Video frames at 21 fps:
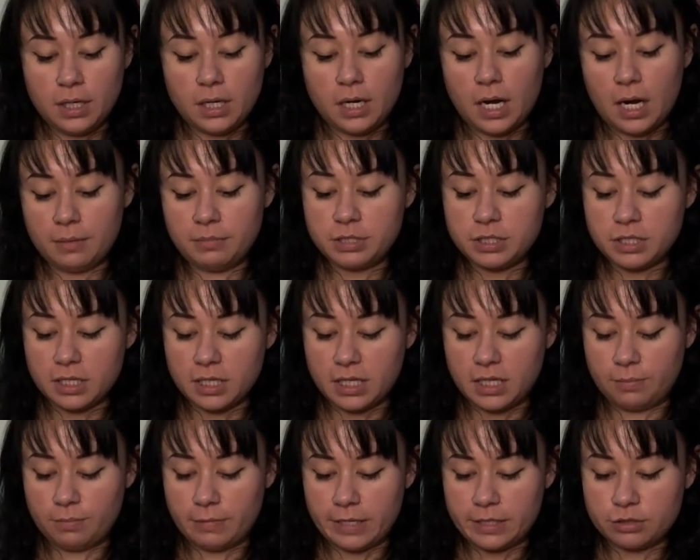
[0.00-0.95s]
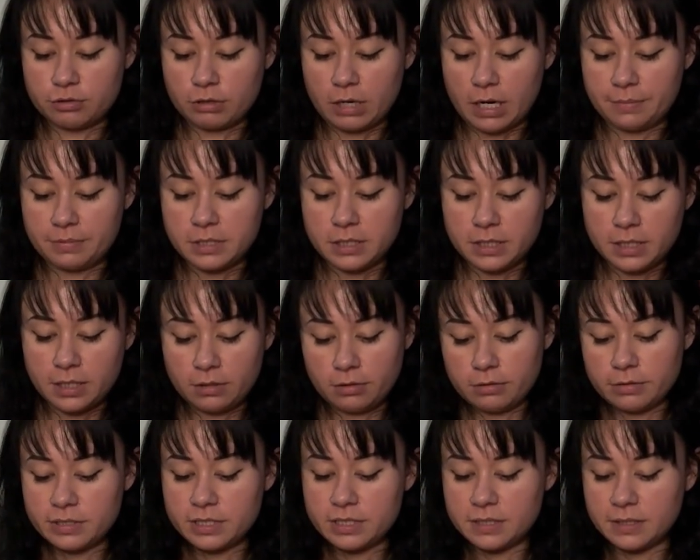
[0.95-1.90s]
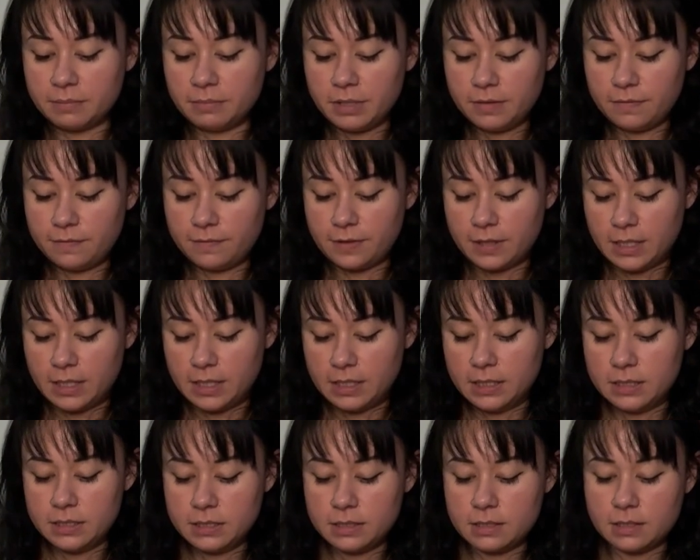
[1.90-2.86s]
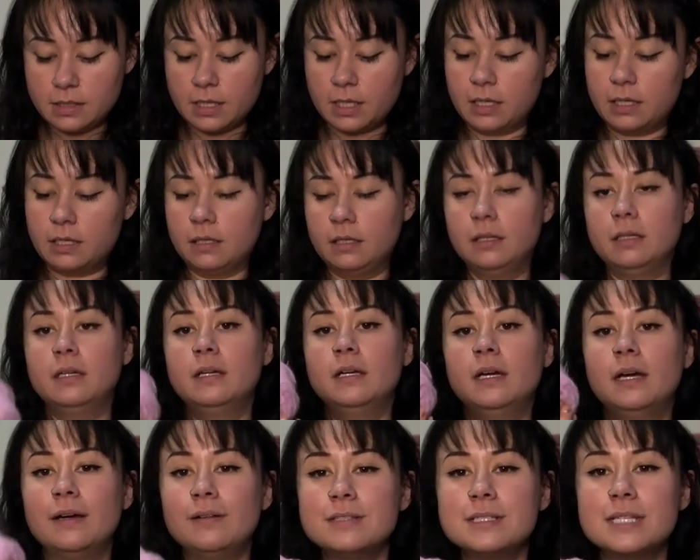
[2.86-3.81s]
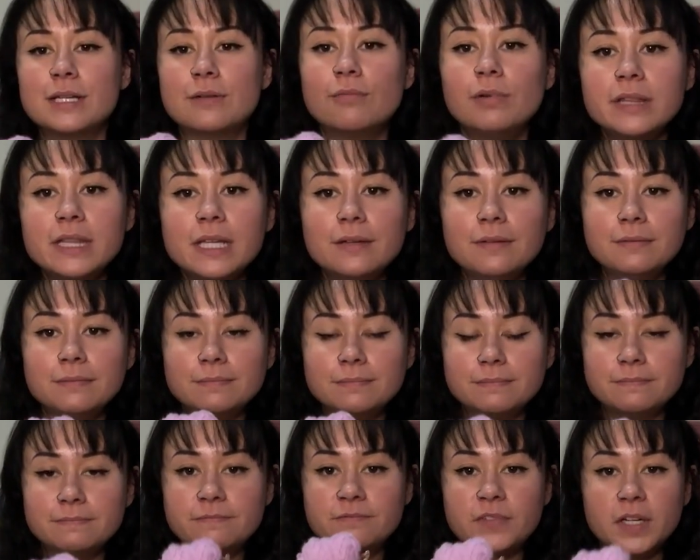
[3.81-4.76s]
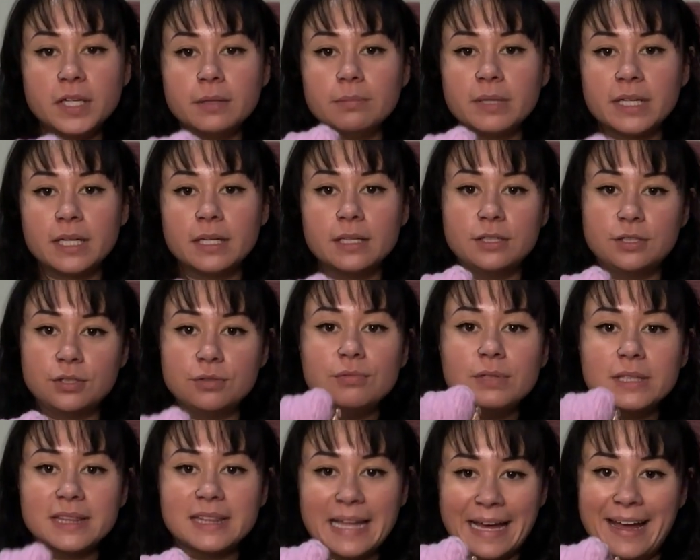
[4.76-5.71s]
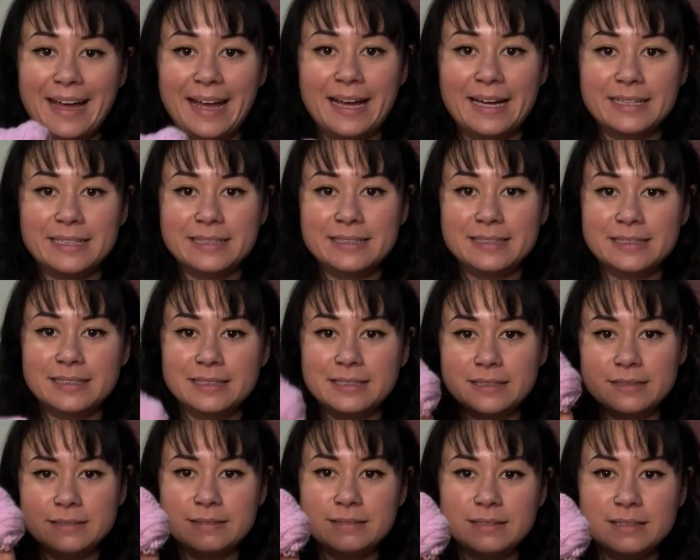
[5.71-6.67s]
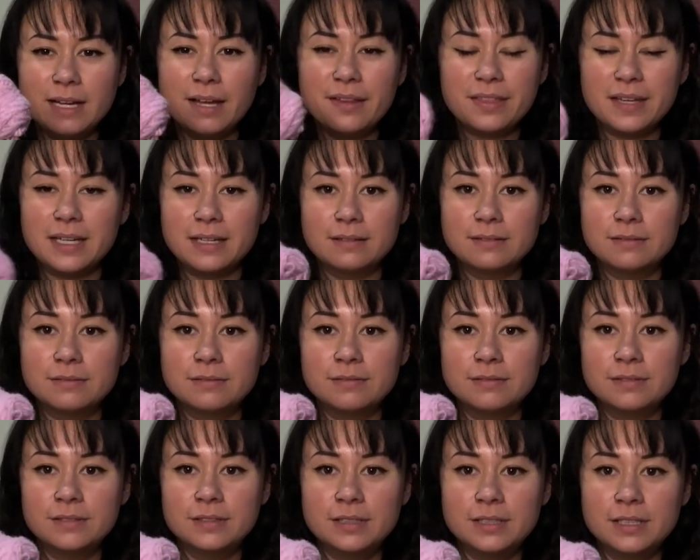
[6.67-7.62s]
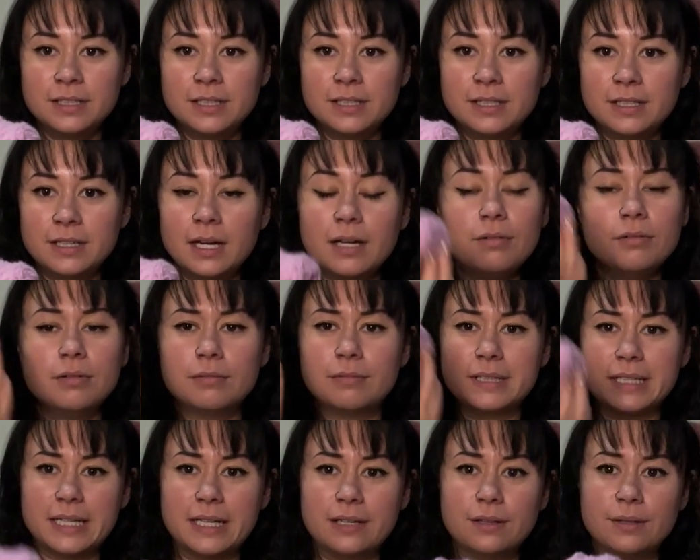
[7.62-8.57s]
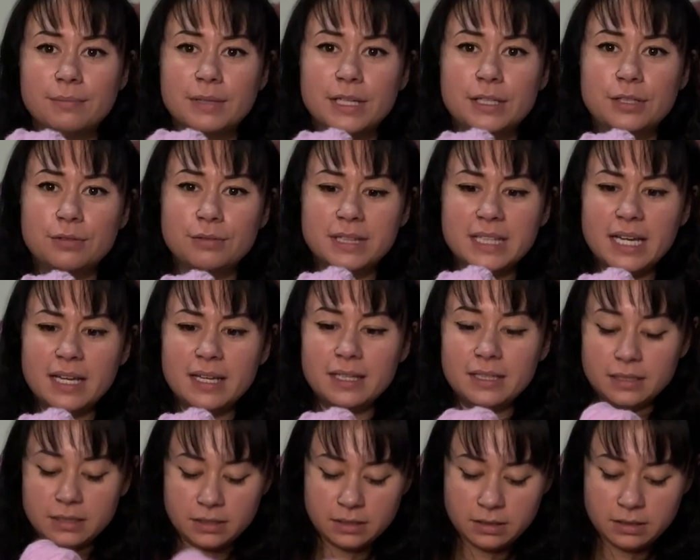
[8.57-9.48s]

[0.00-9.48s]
I'm just gonna keep my scraps in here. Some of these, like, I was like, what the fuck am I gonna do with that? Nothing. I don't know what the hell I'm gonna do with that.